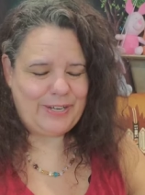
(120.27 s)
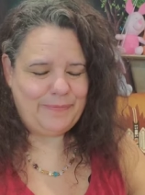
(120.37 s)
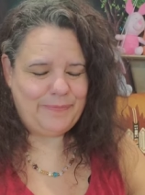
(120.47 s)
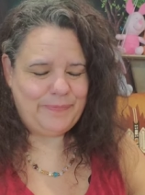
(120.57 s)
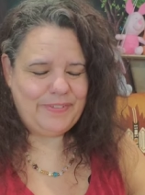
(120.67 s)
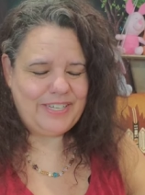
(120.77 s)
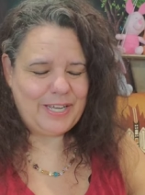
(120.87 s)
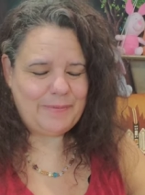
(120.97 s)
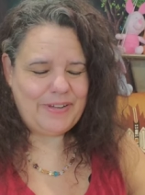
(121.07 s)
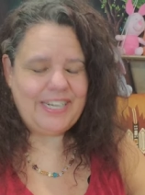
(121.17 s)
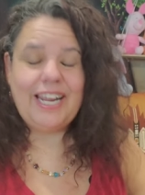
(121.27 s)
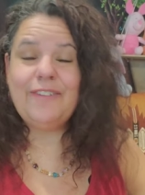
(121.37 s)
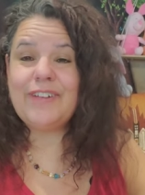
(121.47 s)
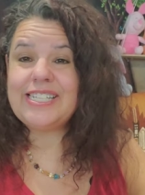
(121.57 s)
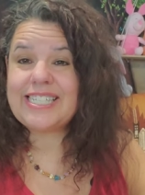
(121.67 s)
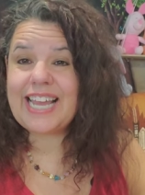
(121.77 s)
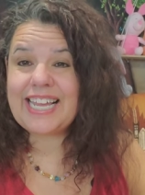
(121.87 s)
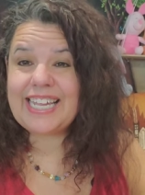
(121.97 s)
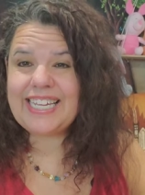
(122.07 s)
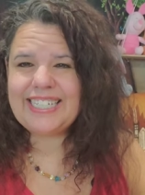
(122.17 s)
name? Come on. Anyway,
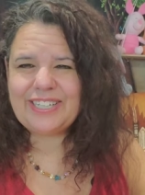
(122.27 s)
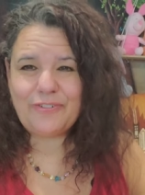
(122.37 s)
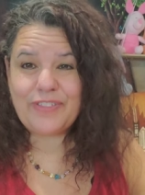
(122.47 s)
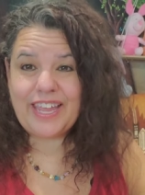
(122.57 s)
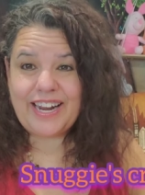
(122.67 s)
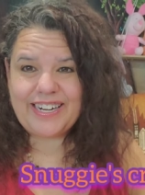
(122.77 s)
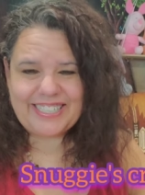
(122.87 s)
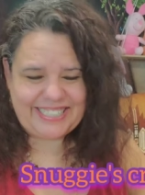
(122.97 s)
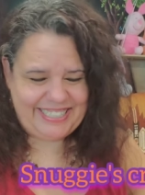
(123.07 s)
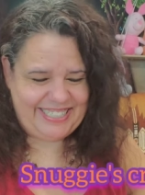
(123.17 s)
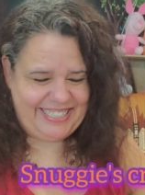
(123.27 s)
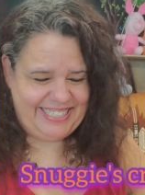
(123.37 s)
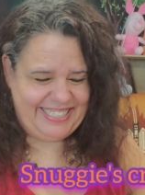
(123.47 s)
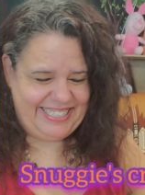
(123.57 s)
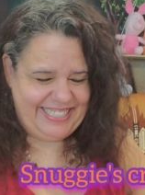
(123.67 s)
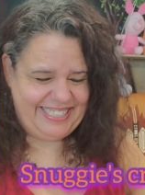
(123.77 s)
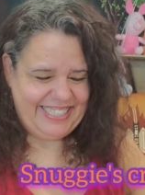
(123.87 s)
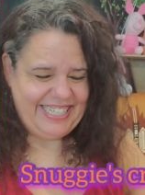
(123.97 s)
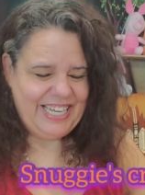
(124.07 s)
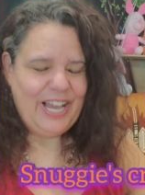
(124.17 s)
Snuggie over there.
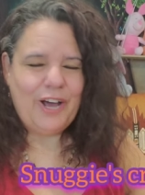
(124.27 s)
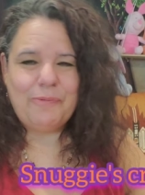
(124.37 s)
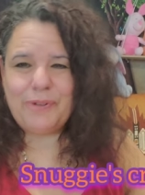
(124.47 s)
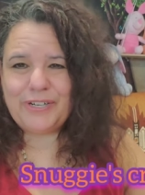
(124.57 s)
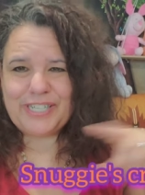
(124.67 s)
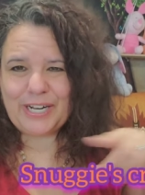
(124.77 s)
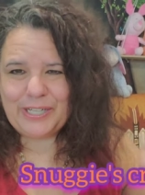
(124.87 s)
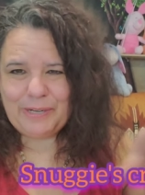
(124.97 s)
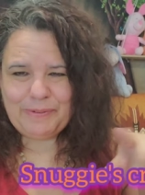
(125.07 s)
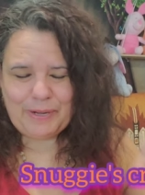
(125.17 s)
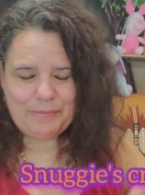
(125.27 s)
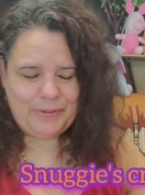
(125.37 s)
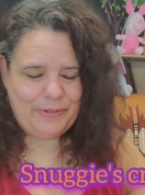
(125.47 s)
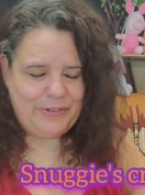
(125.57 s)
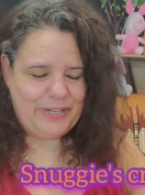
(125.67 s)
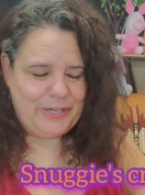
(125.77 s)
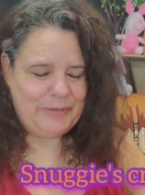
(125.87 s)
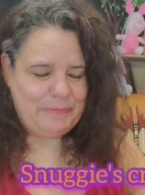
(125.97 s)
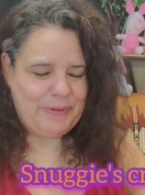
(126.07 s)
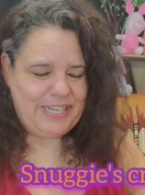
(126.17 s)
I'll put her channel name down below here,
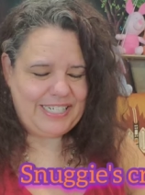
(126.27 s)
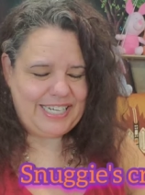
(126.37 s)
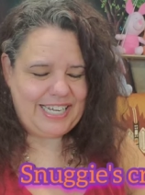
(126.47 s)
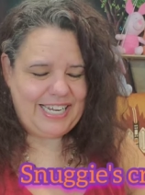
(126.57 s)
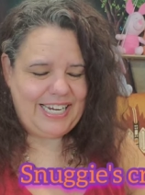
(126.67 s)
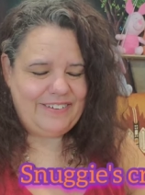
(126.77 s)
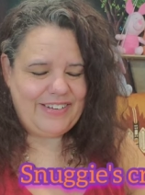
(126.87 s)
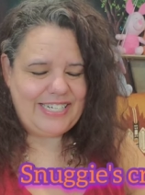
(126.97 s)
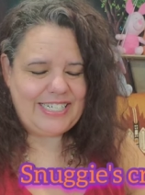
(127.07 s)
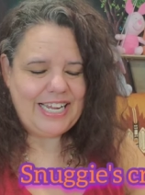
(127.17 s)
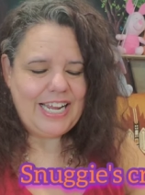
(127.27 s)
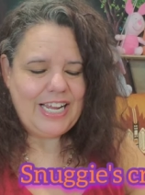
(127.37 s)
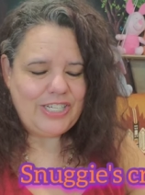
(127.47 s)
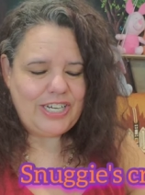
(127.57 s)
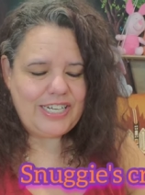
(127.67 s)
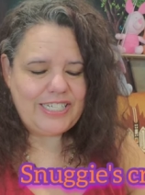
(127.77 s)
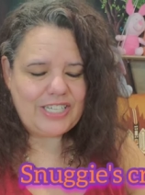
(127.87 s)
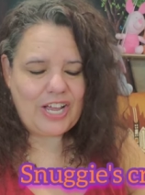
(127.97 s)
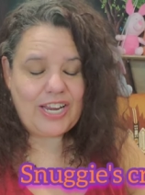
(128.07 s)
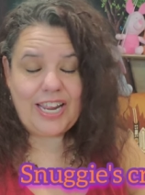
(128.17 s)
but anyways, she's
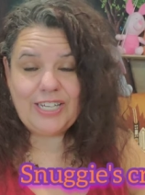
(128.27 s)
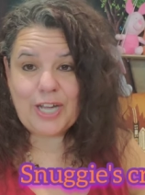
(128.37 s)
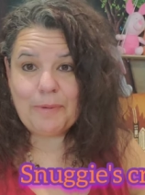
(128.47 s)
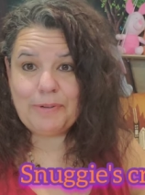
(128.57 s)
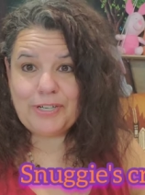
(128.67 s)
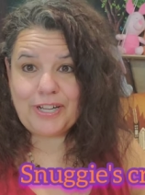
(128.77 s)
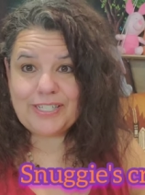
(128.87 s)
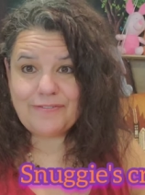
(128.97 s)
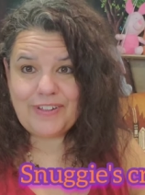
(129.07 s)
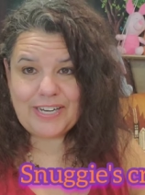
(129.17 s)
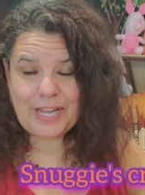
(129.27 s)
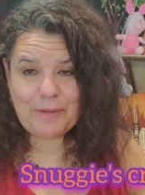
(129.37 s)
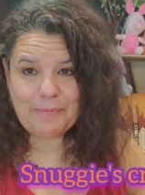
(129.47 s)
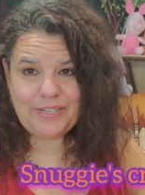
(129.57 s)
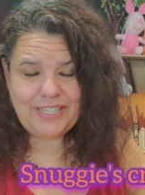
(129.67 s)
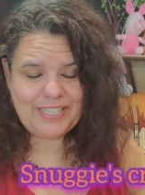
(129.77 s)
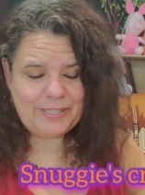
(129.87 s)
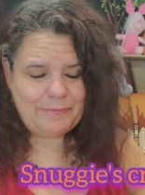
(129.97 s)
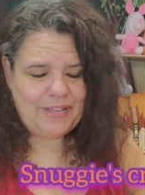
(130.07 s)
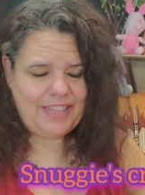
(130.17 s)
got a Diamond Dots event happening
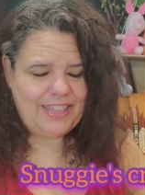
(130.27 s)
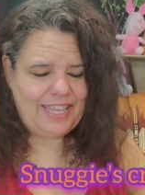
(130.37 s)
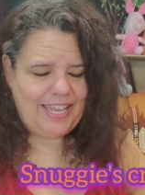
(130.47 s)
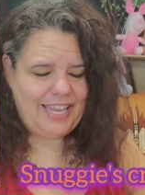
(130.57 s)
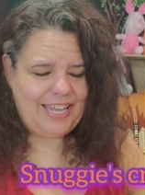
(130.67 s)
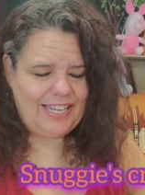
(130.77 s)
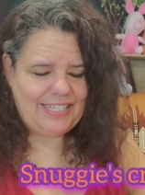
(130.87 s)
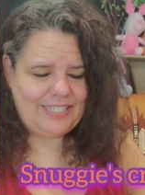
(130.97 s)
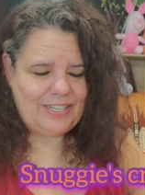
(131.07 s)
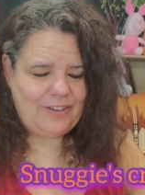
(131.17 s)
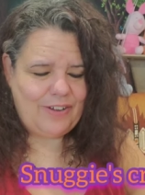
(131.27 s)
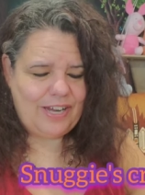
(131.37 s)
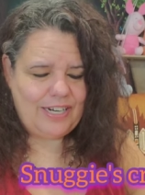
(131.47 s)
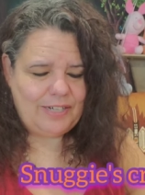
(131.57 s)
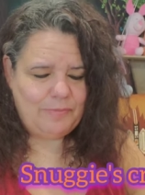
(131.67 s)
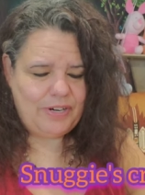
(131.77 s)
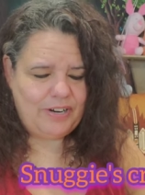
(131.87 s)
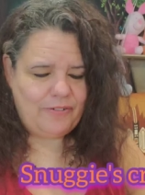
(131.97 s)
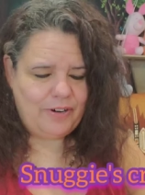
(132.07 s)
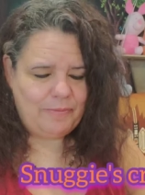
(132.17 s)
this month, and so I'm going to bring
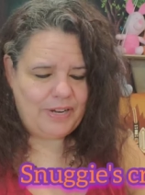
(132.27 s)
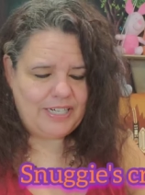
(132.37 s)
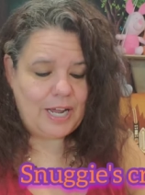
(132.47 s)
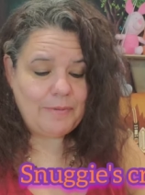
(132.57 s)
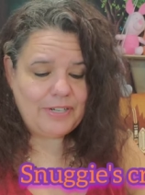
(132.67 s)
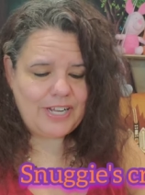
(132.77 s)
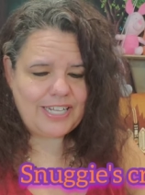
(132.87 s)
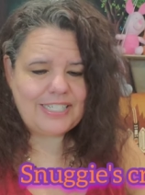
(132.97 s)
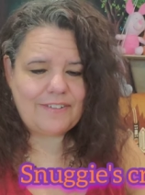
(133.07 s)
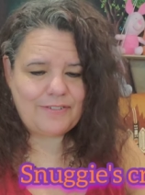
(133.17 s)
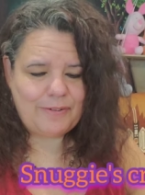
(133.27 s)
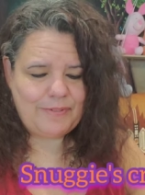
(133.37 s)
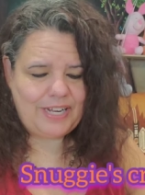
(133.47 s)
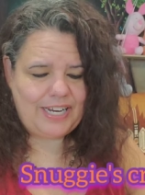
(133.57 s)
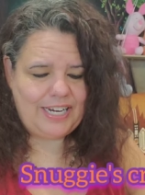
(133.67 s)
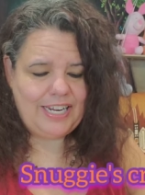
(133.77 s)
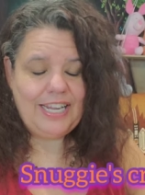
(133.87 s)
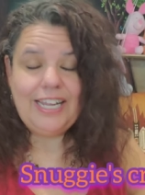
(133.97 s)
out one of my Diamond Dots after I'm done